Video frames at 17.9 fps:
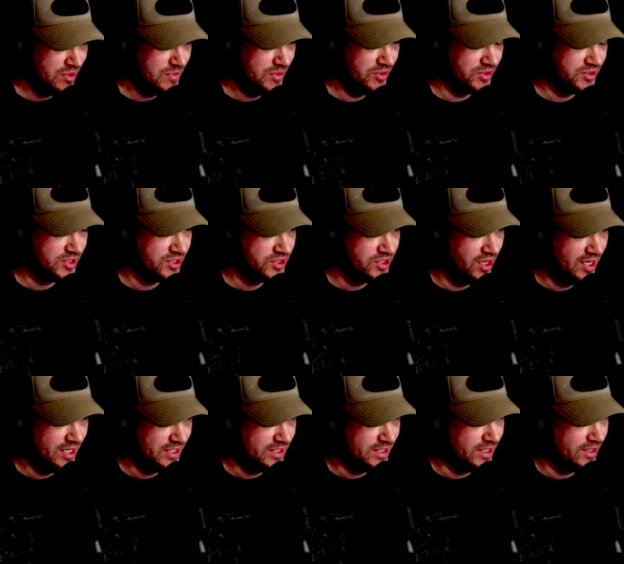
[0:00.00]
Maybe not as
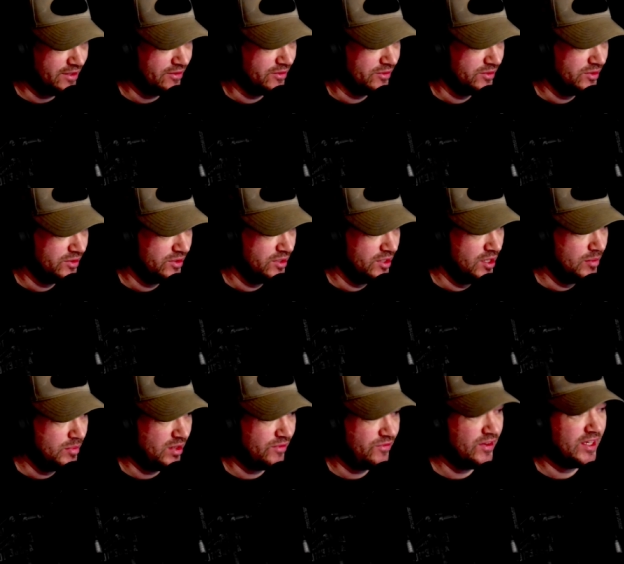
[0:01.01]
exciting now.
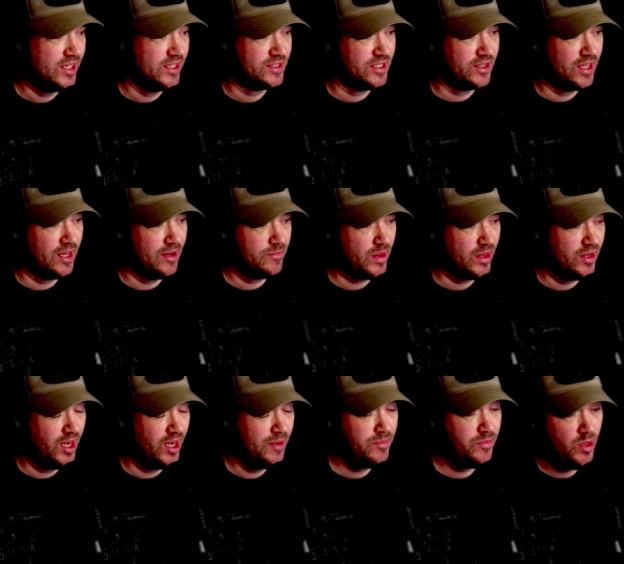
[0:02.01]
But I think it's at that,
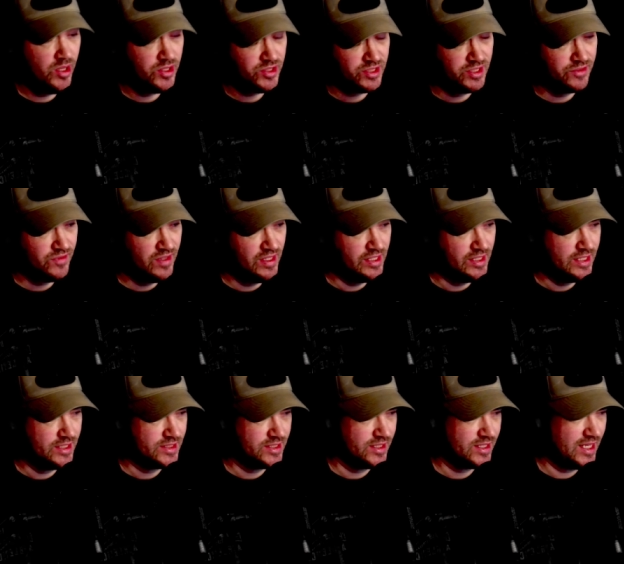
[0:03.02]
I personally
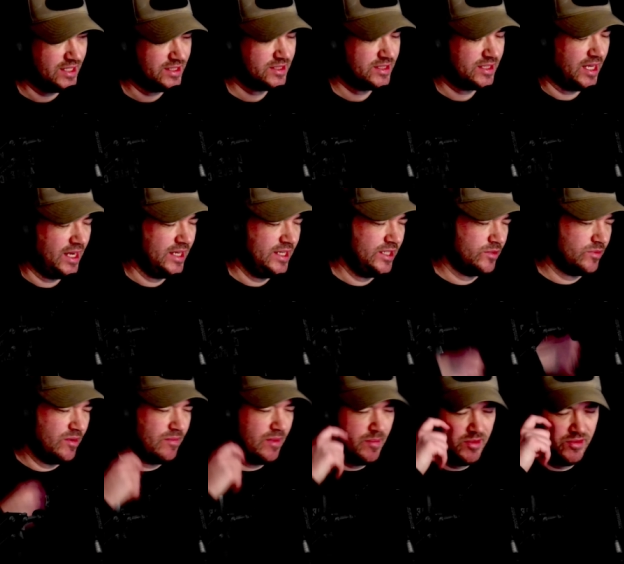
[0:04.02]
think it's at that
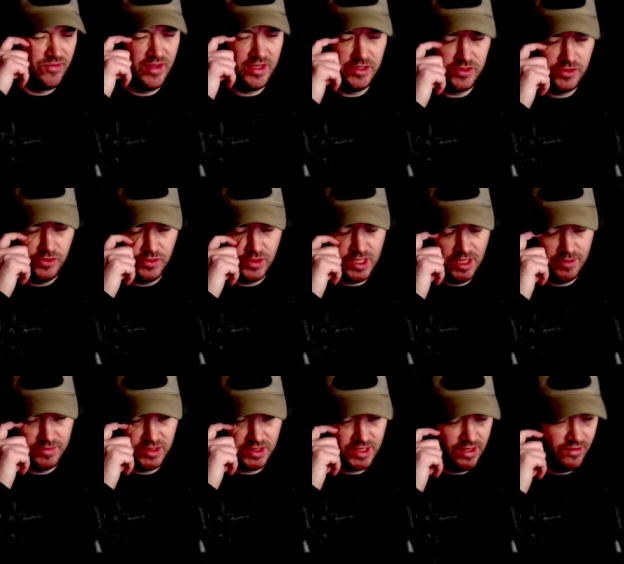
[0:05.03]
stage where maybe things do
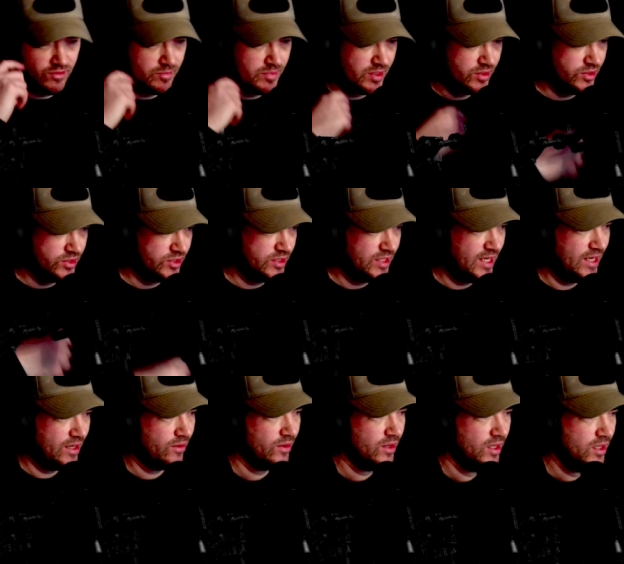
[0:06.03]
come together, because
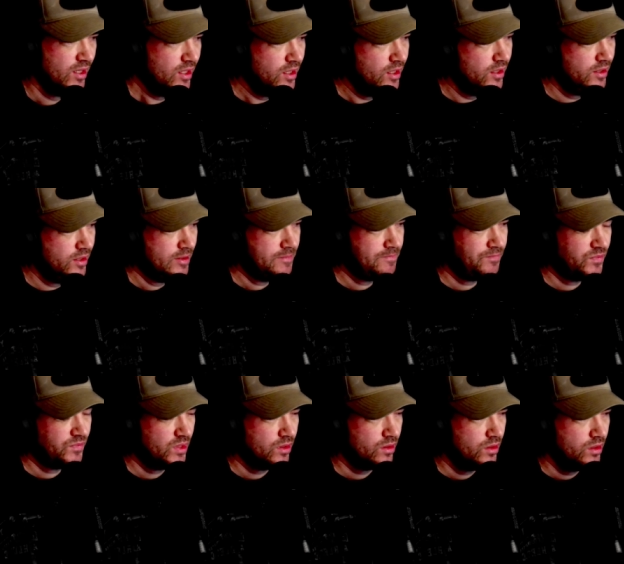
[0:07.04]
now
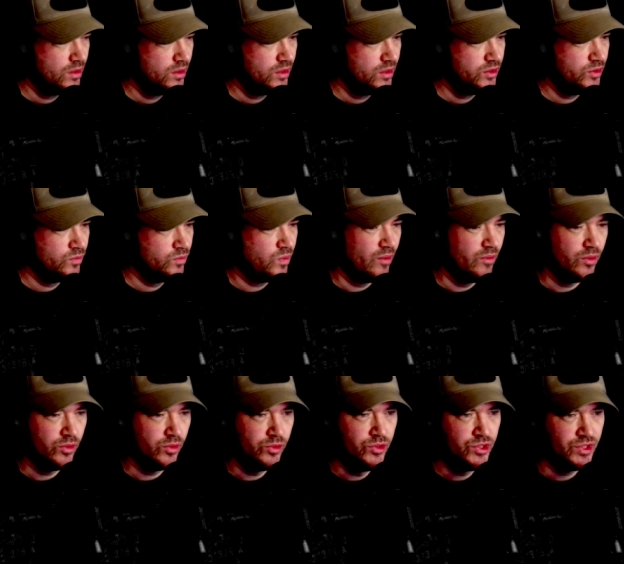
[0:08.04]
you
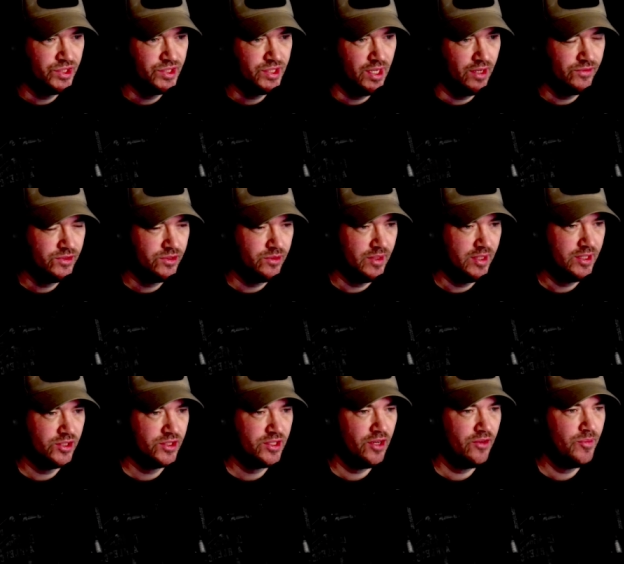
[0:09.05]
won't lose yourself to
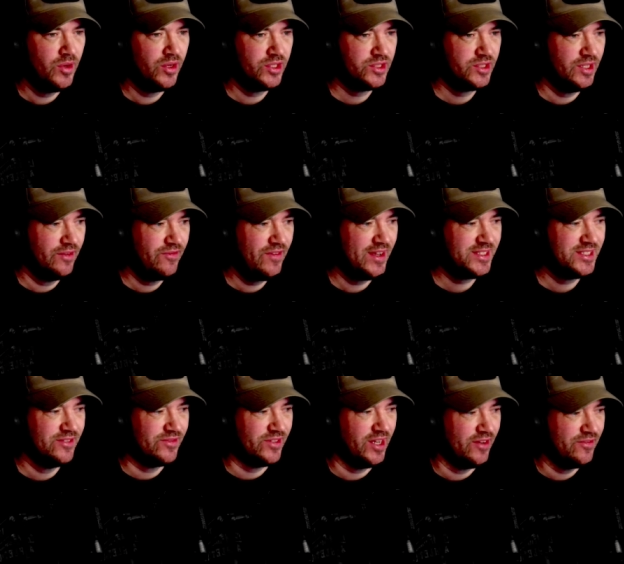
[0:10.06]
it. You're so much,
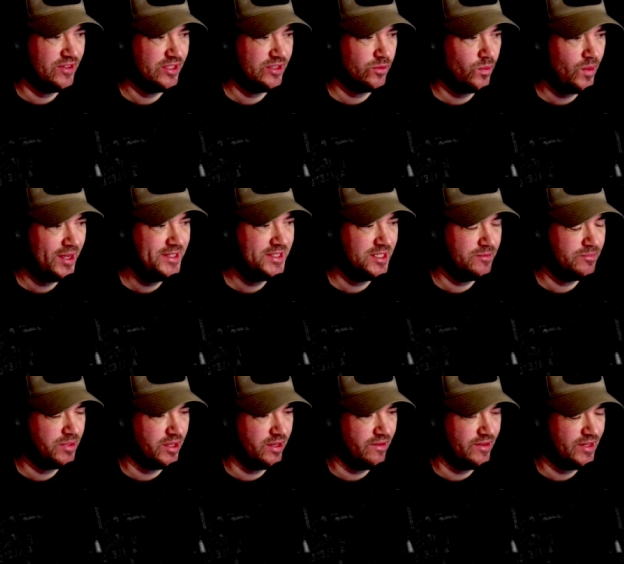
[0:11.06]
effectively, I think the
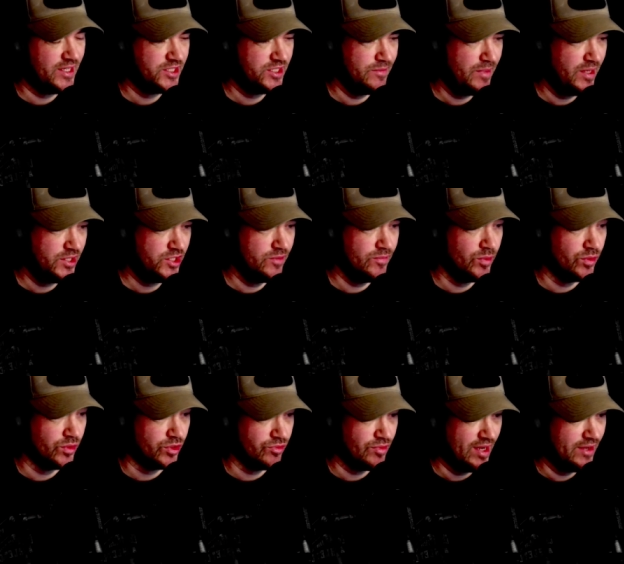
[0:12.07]
waiting period actually makes you
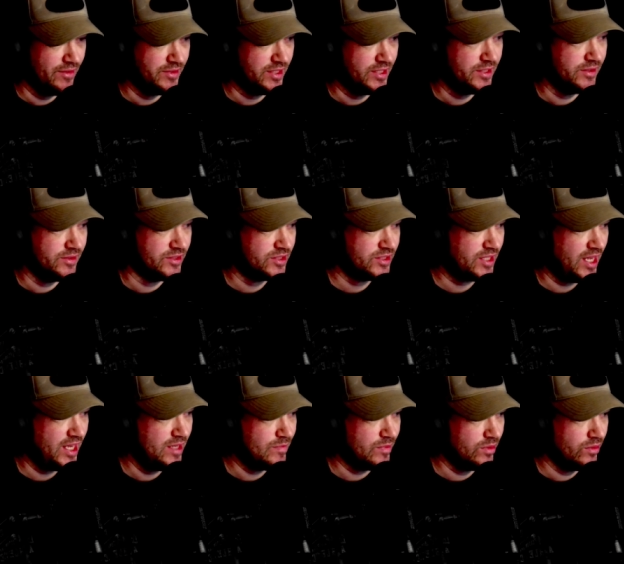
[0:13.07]
more grounded and
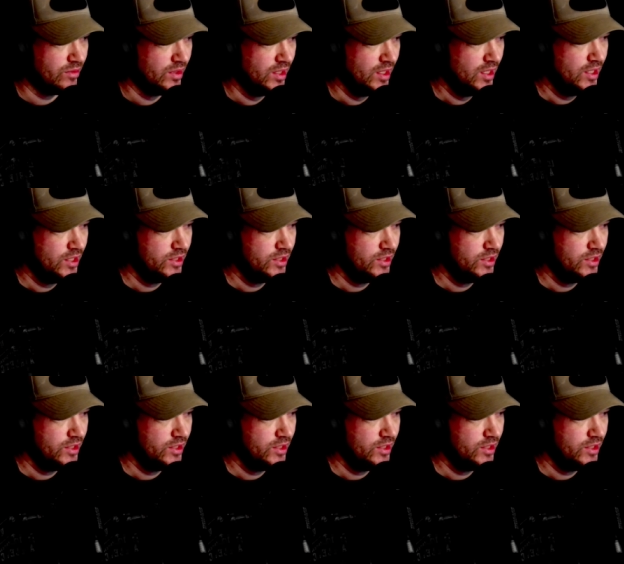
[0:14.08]
stable.